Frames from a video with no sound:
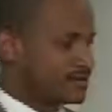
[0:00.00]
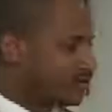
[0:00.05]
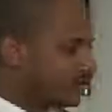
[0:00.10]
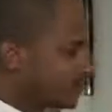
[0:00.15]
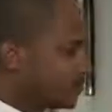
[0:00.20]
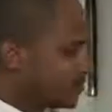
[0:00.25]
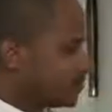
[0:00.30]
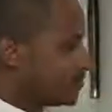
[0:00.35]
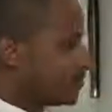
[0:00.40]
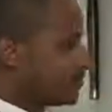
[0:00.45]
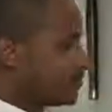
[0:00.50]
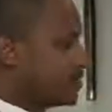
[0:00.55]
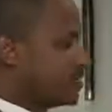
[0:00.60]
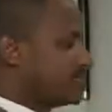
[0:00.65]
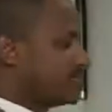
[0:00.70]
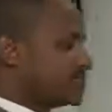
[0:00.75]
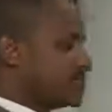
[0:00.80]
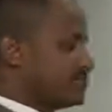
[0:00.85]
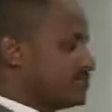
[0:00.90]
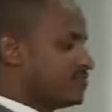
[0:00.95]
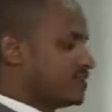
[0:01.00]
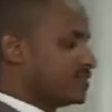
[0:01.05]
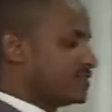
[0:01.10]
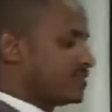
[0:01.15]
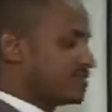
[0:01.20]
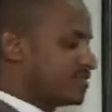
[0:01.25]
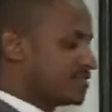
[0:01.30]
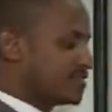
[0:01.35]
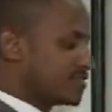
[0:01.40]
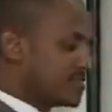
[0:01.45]
you know the
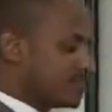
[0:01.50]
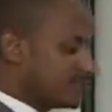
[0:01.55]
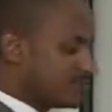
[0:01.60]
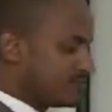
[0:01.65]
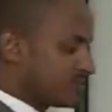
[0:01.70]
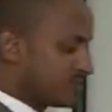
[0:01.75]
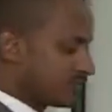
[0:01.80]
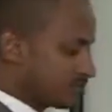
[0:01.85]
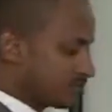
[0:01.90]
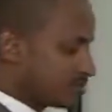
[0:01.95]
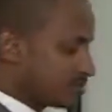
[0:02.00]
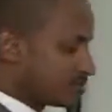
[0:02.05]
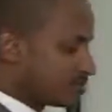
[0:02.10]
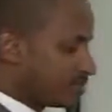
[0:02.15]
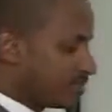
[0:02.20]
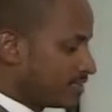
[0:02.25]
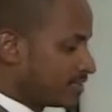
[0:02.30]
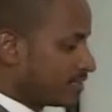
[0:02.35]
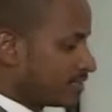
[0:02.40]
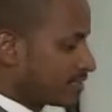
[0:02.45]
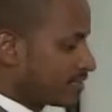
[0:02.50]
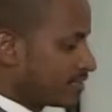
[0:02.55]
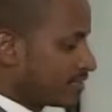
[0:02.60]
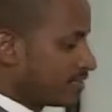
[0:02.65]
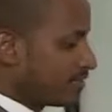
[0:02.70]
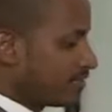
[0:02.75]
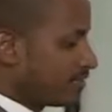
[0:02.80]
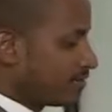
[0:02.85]
disadvantages and advantages of being naked.